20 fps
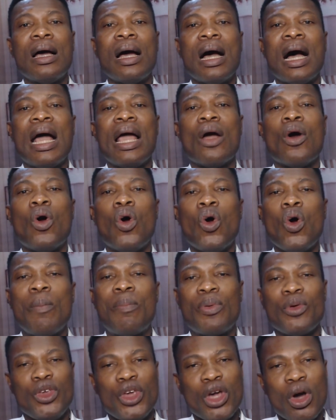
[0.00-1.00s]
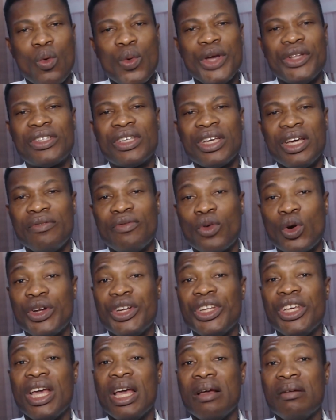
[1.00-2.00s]
I hope you're waiting for
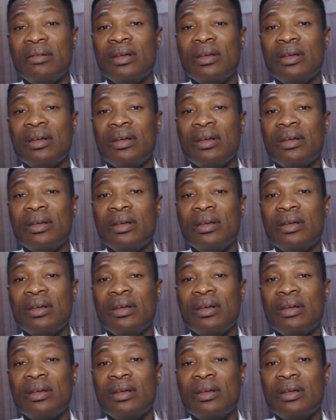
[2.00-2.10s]
the